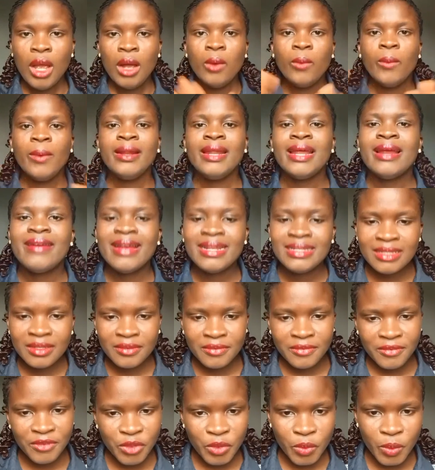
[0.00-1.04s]
When I write a
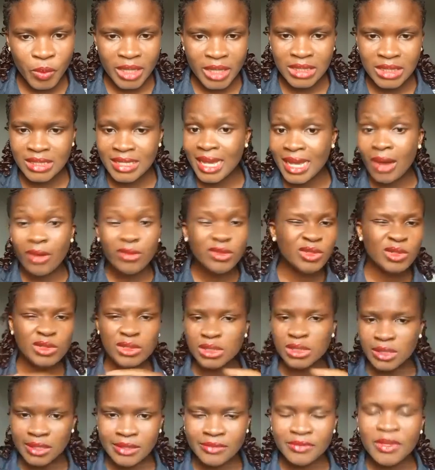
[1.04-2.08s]
few words there, I'll just
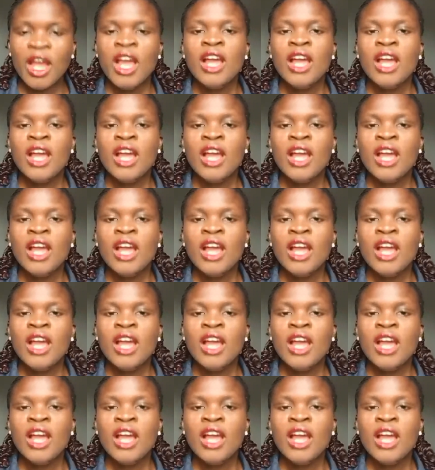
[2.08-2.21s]
leave.